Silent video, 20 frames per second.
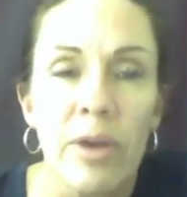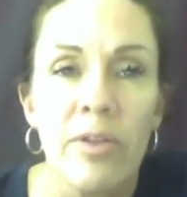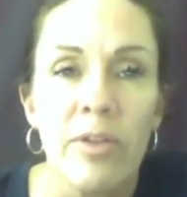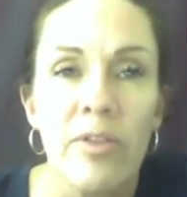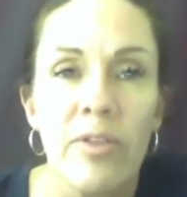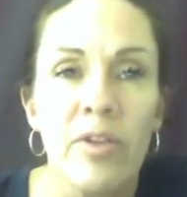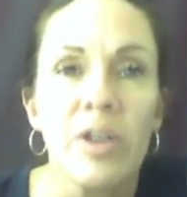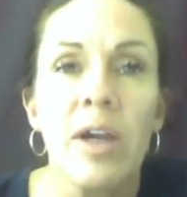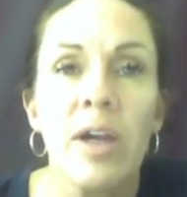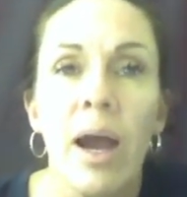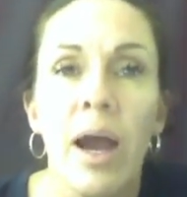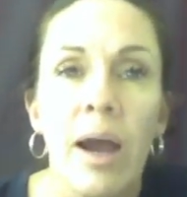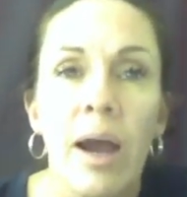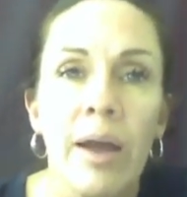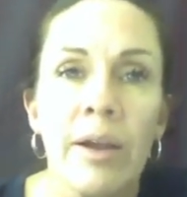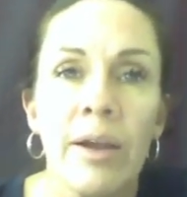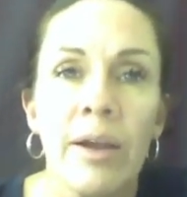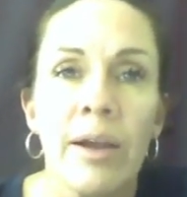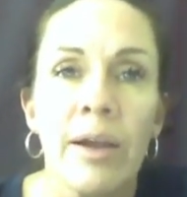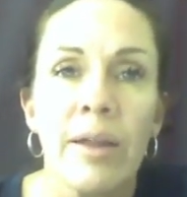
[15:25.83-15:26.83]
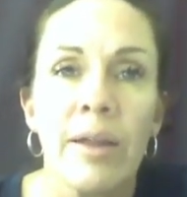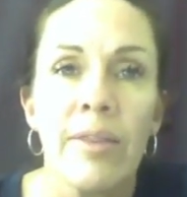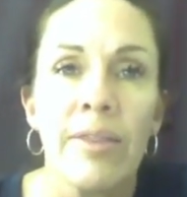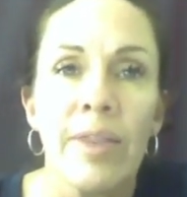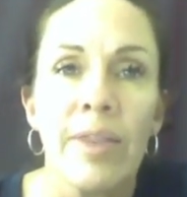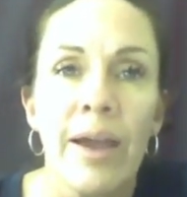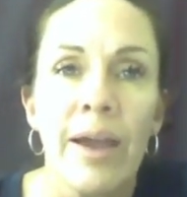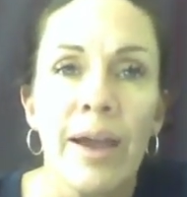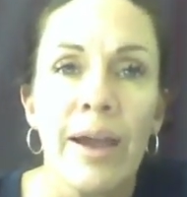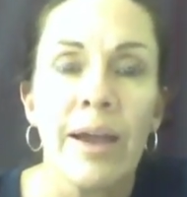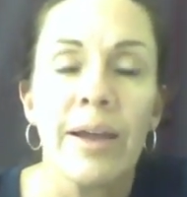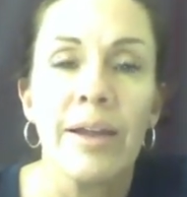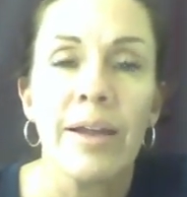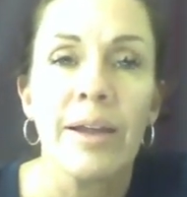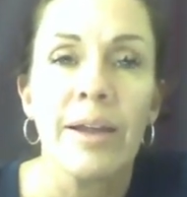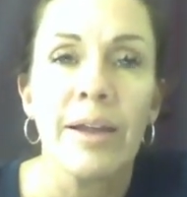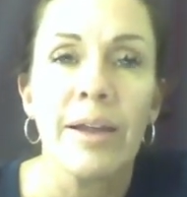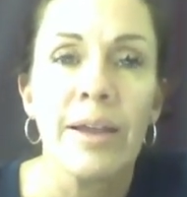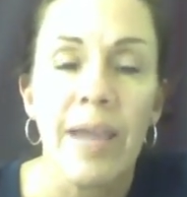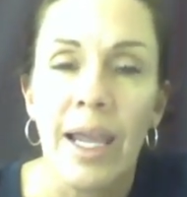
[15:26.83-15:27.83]
than the gun that
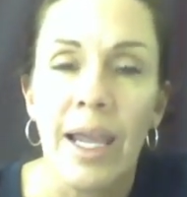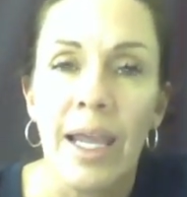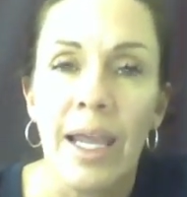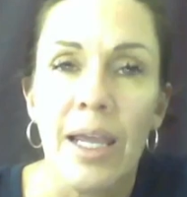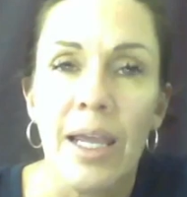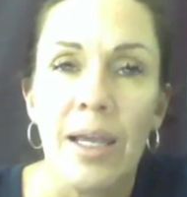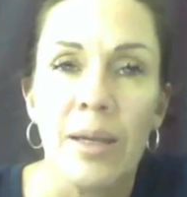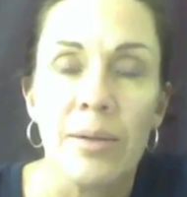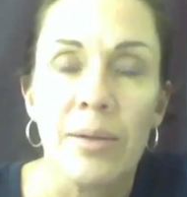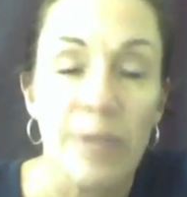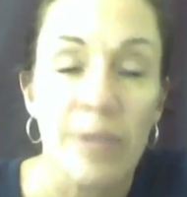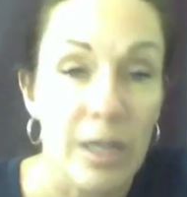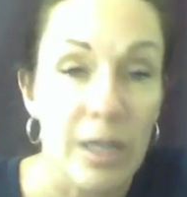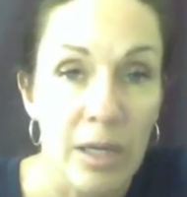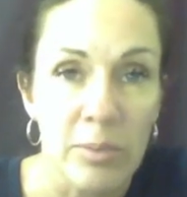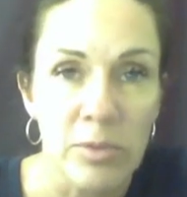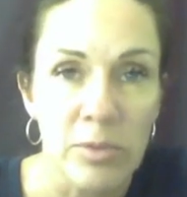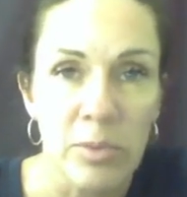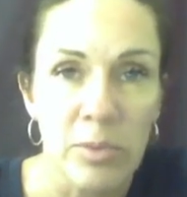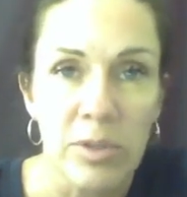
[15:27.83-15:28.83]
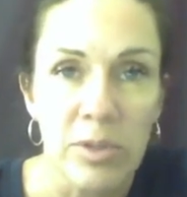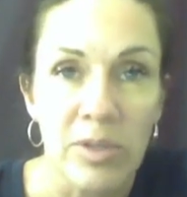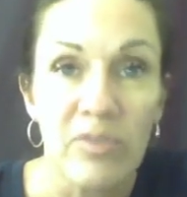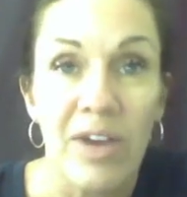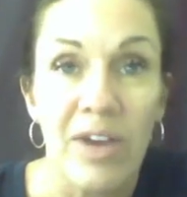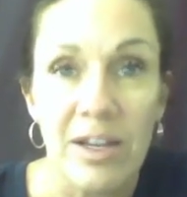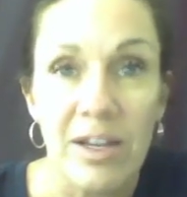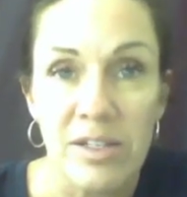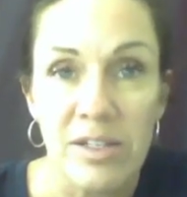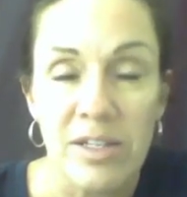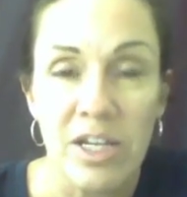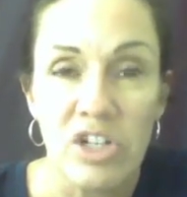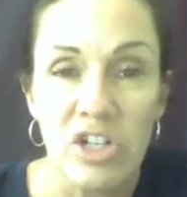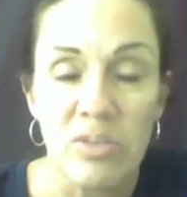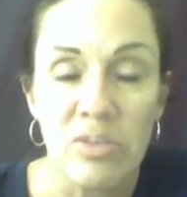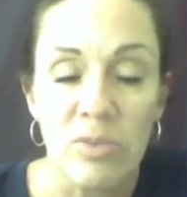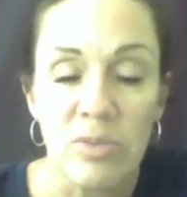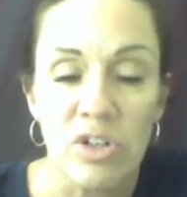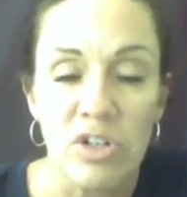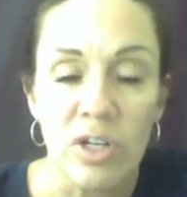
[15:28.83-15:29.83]
comes with the
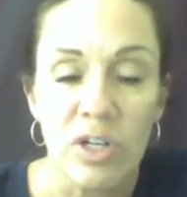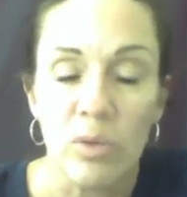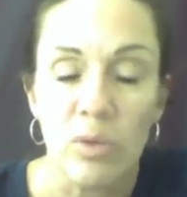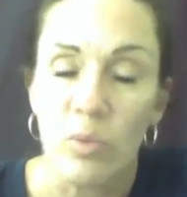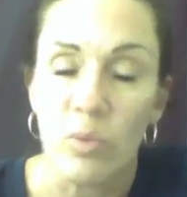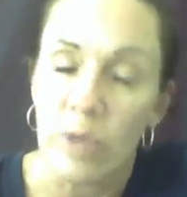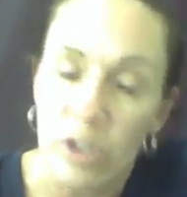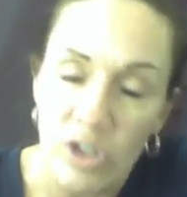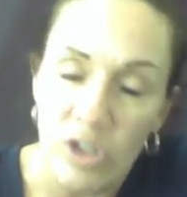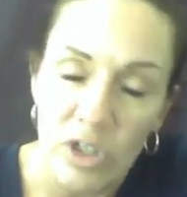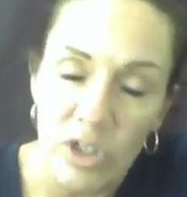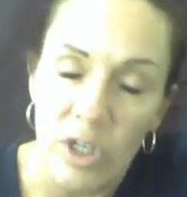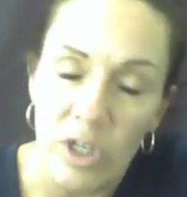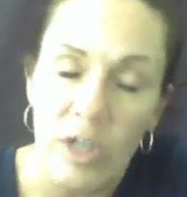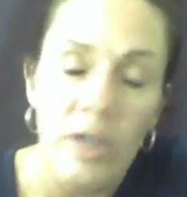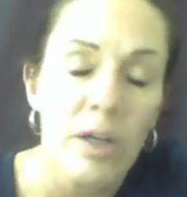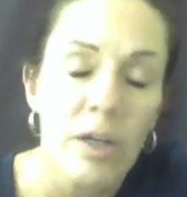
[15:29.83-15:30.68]
Fascination machine, which